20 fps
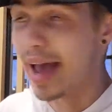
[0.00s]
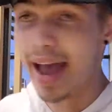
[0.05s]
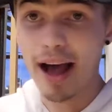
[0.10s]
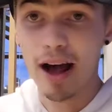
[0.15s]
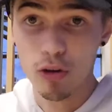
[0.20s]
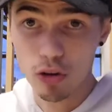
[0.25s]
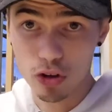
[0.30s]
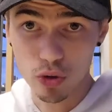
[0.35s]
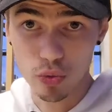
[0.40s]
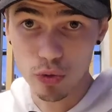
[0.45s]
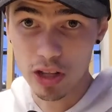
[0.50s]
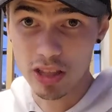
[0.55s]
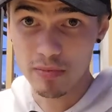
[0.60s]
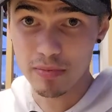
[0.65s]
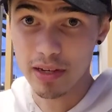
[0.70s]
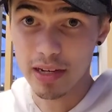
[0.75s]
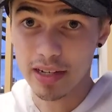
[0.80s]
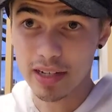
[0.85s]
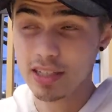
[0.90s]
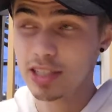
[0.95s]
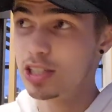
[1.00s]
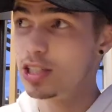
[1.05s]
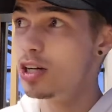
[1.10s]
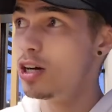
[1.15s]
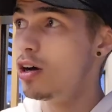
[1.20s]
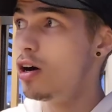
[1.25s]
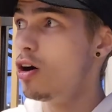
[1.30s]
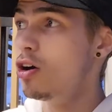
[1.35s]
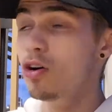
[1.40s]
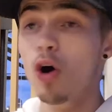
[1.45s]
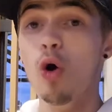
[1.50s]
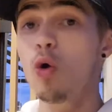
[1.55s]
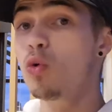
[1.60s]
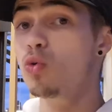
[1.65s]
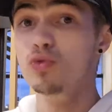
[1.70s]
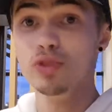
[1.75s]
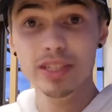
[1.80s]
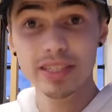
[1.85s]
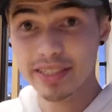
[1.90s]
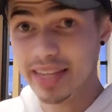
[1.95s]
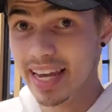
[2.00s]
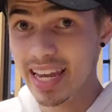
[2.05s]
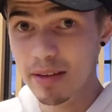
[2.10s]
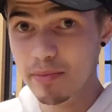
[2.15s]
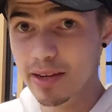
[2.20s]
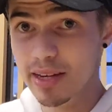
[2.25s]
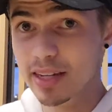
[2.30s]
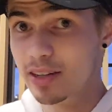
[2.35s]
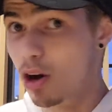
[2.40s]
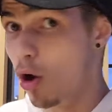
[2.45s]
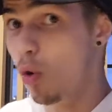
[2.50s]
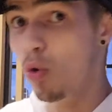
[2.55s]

algorithmic, only gaming,